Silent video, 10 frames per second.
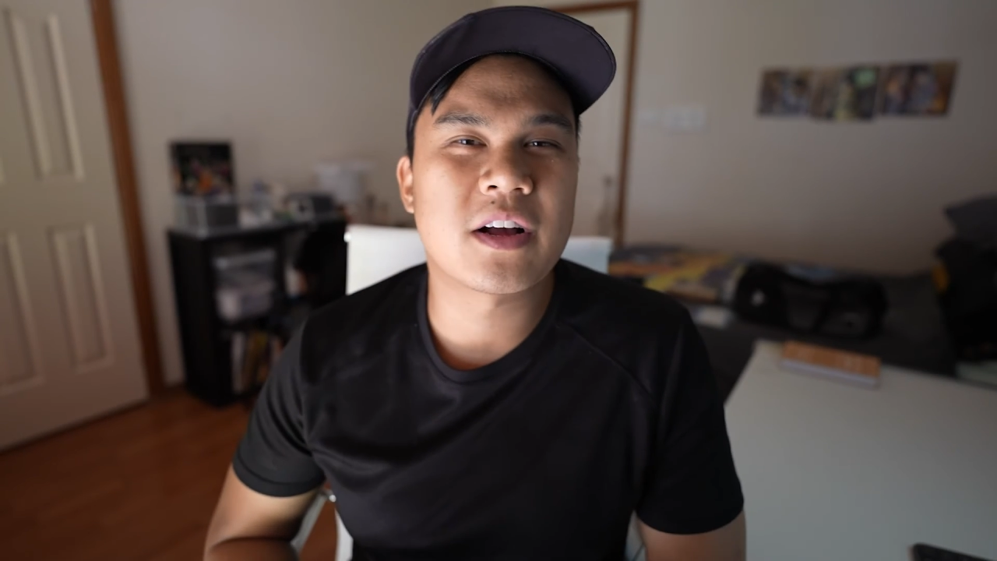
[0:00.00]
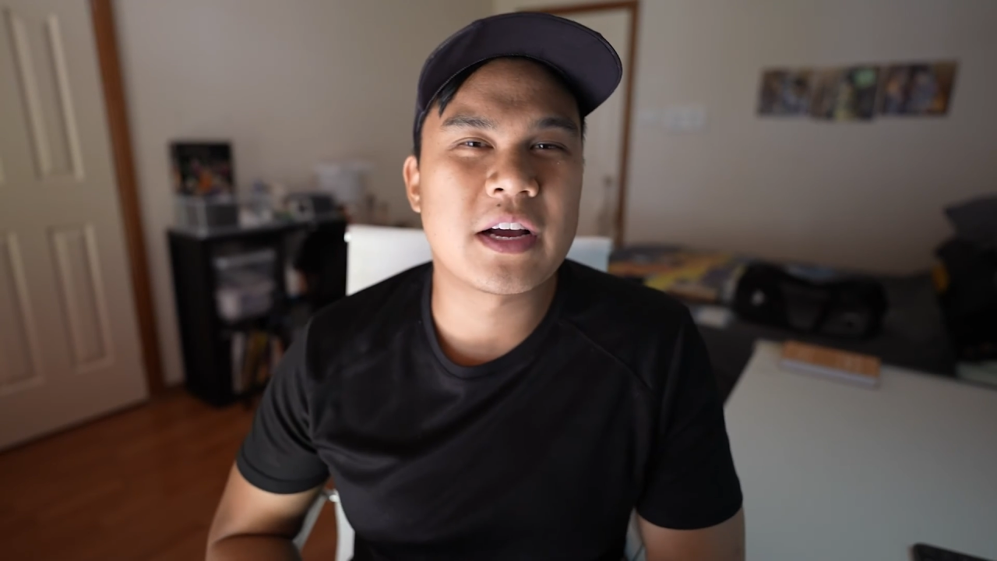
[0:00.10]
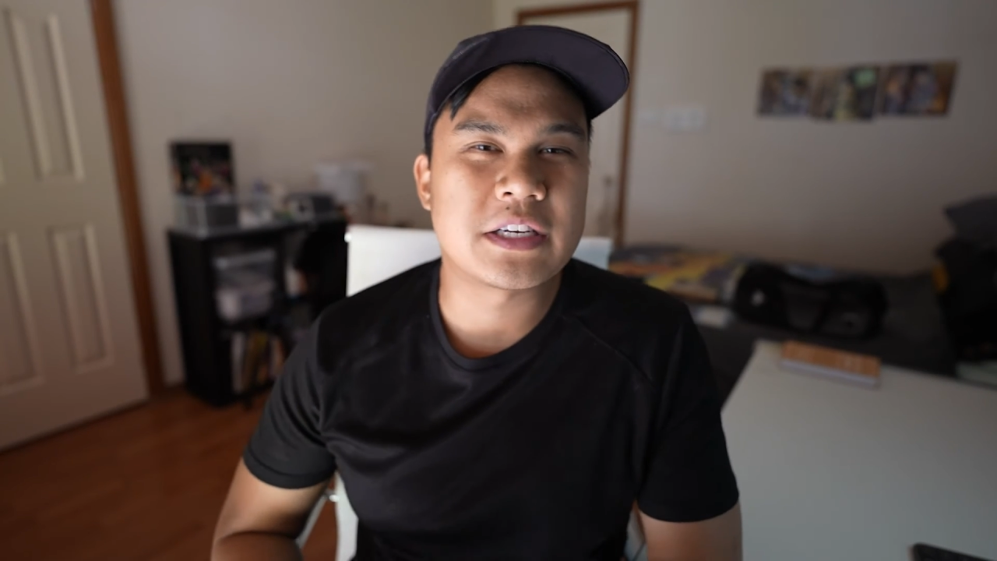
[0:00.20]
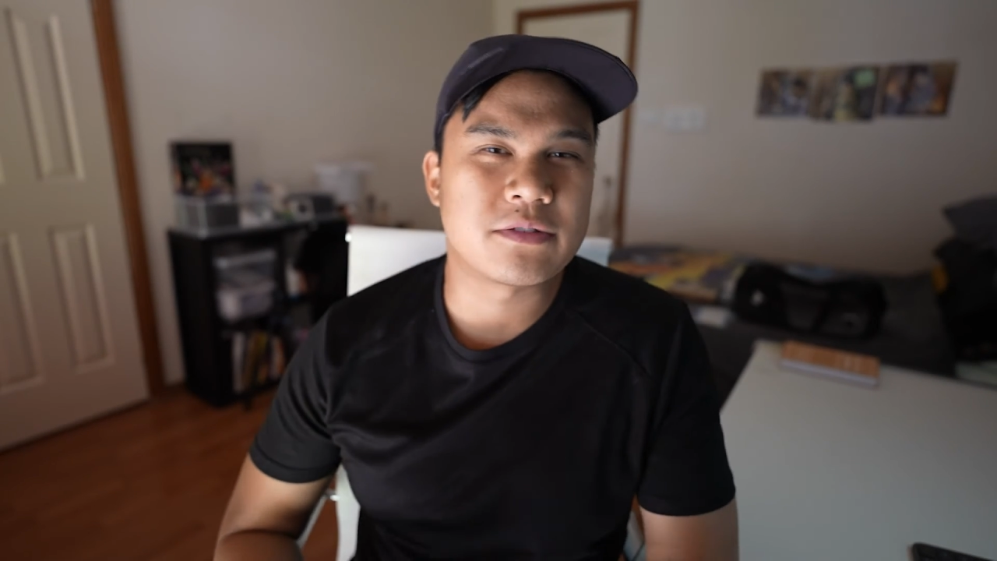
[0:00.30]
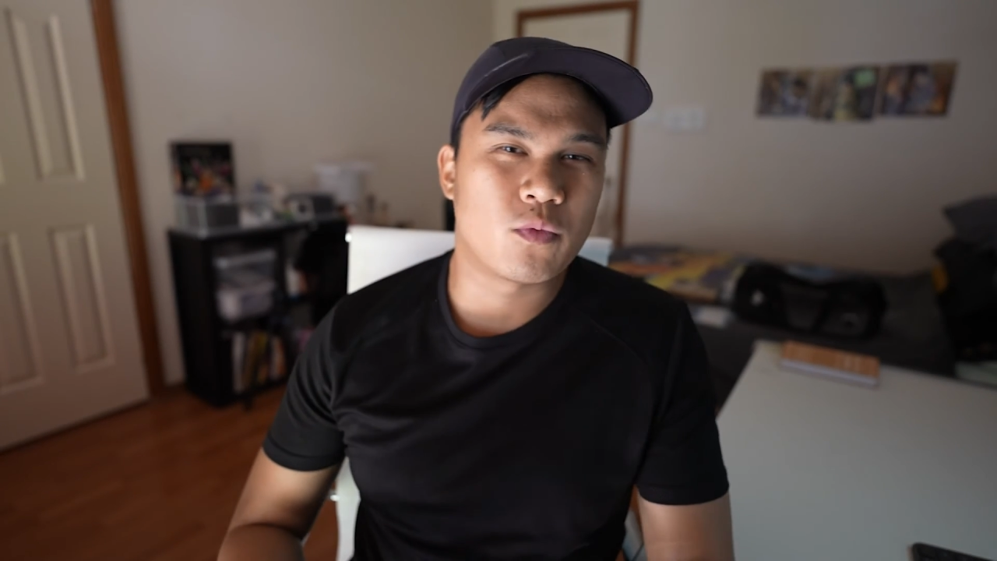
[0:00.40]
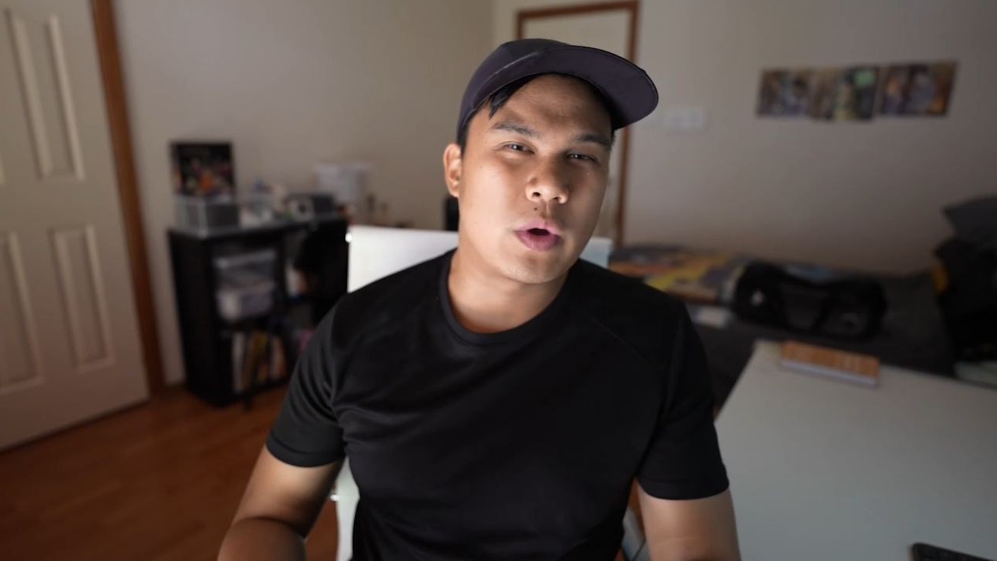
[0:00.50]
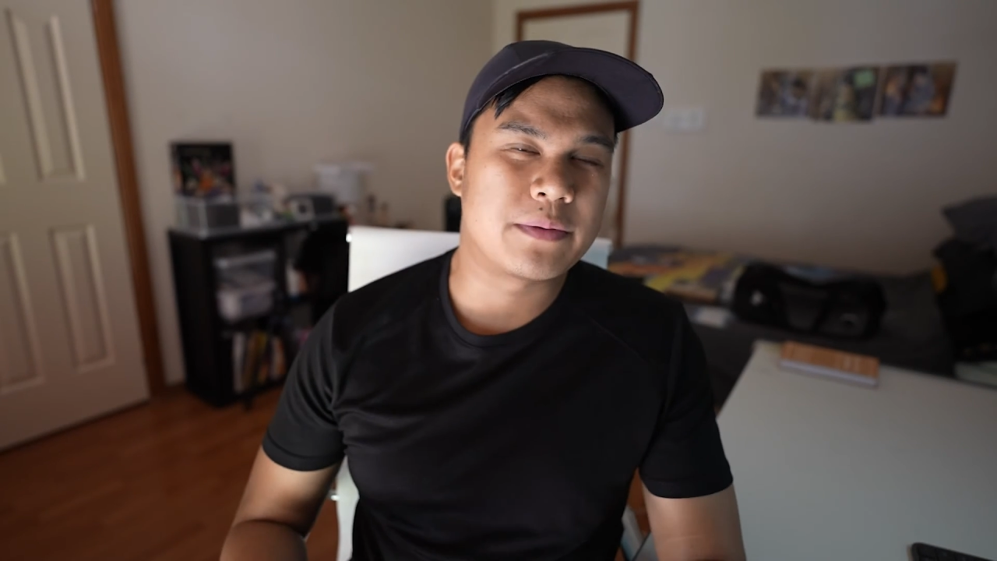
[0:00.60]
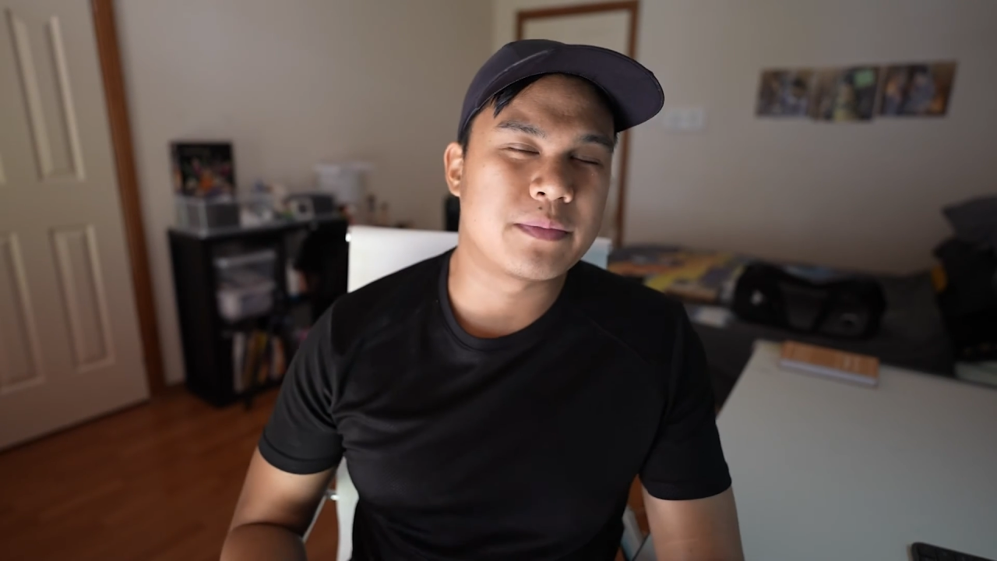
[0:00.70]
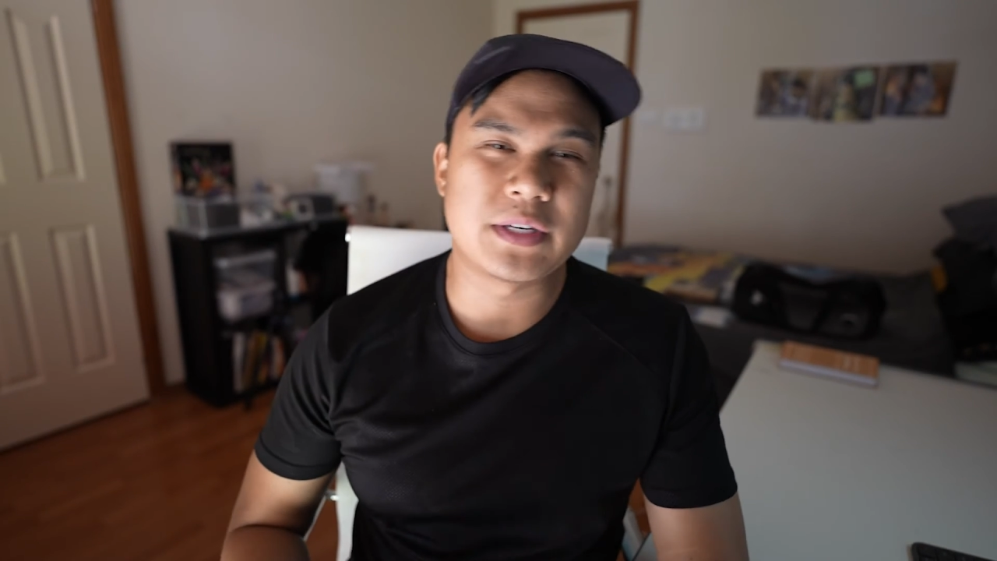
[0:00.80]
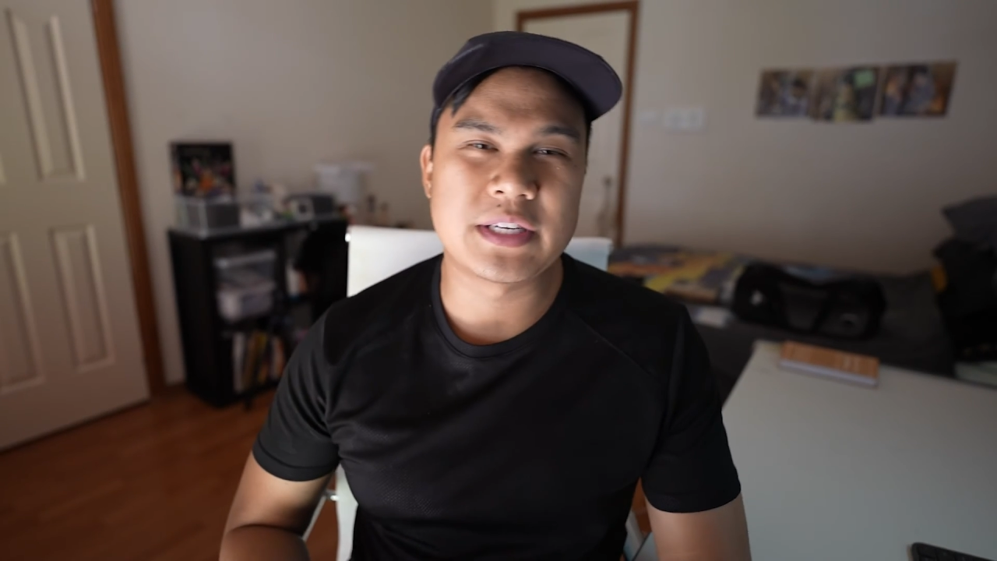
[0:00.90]
kind of
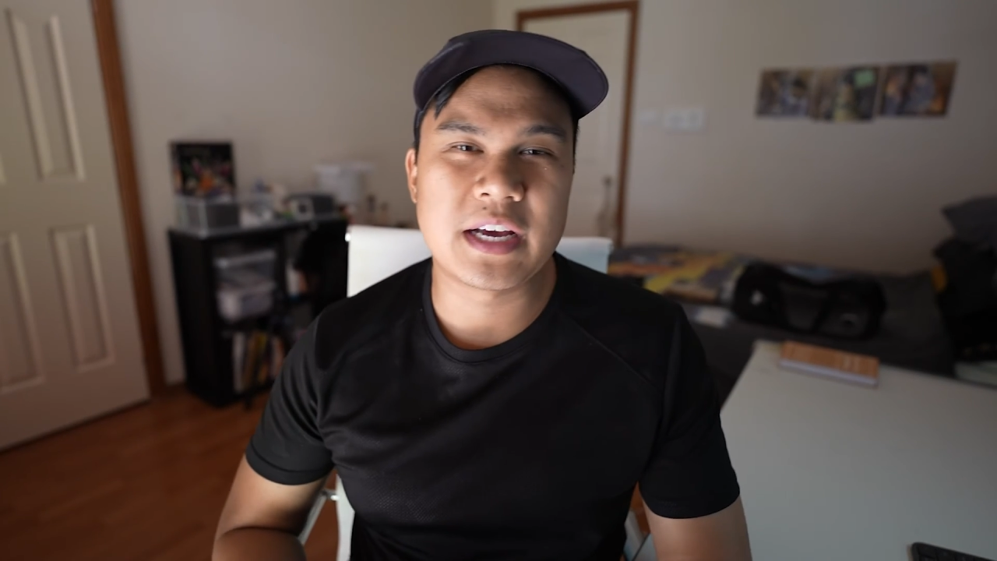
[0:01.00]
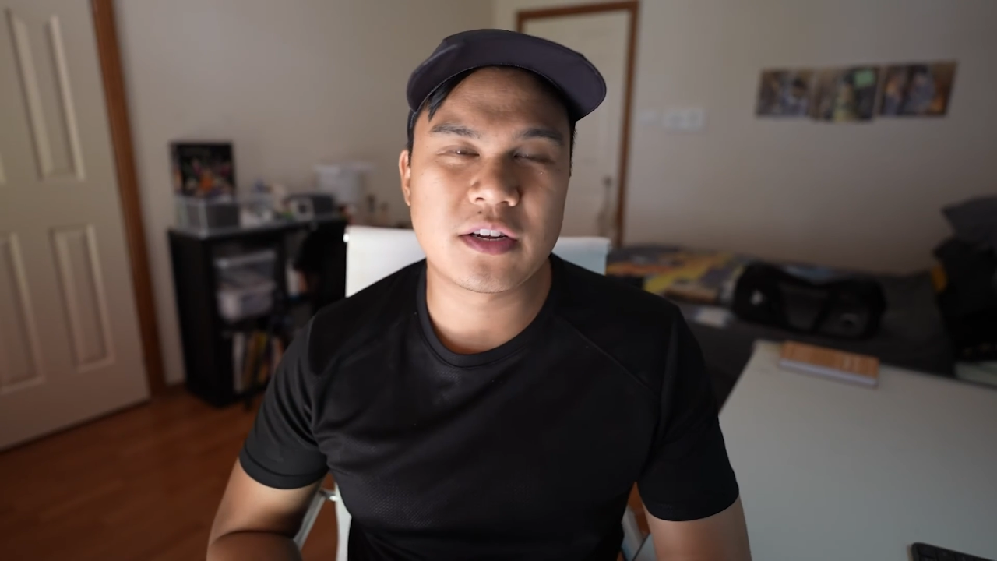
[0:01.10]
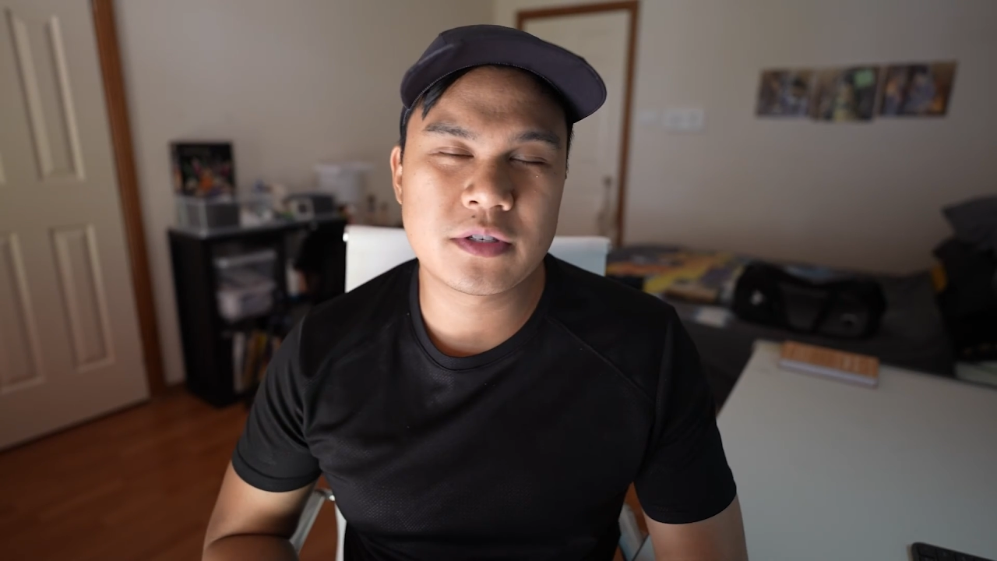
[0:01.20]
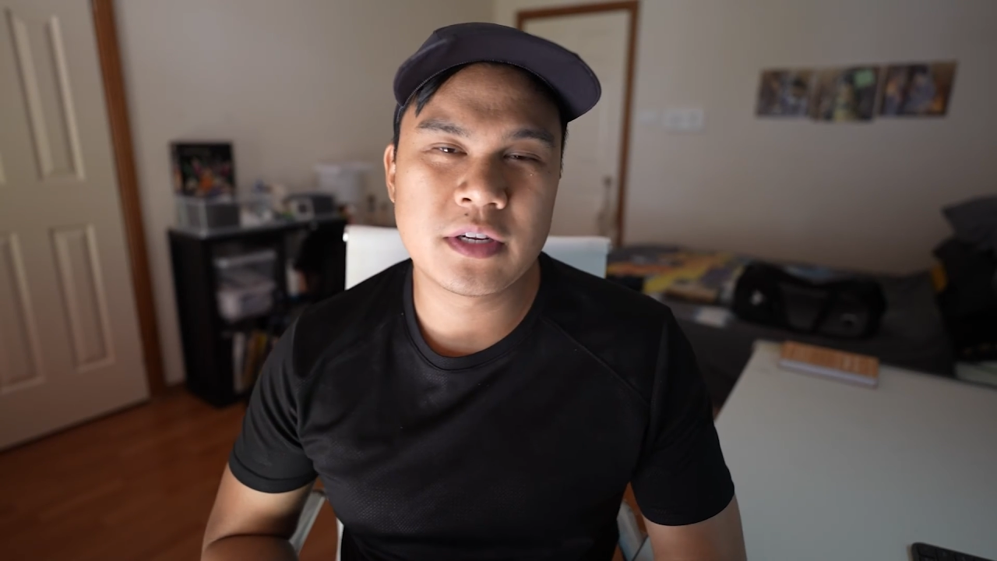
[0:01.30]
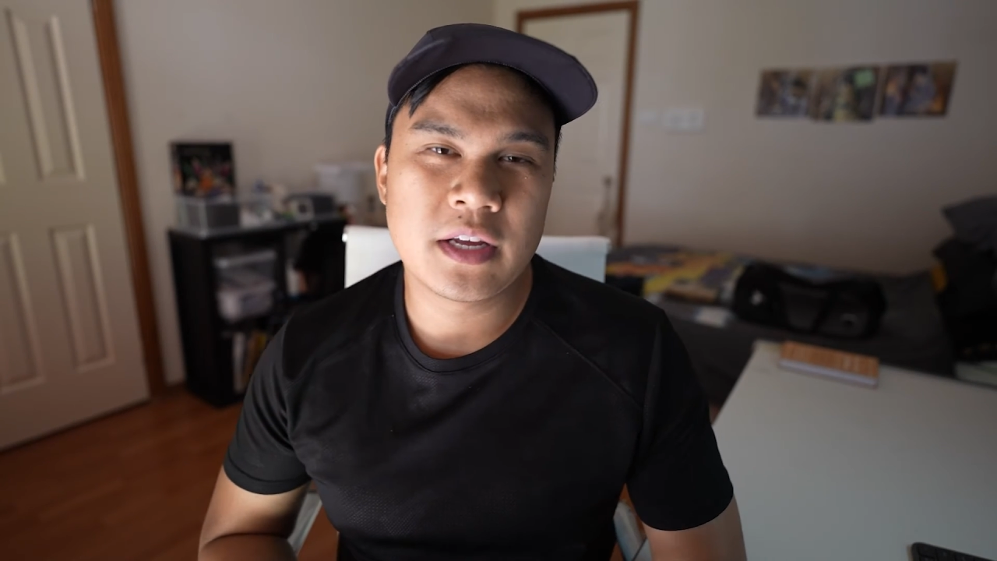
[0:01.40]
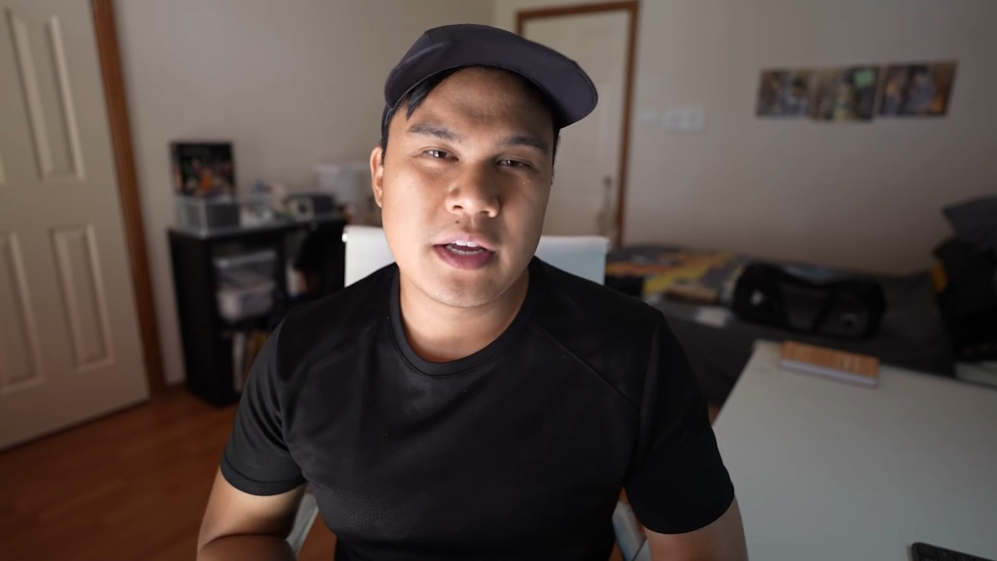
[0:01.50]
weigh me down.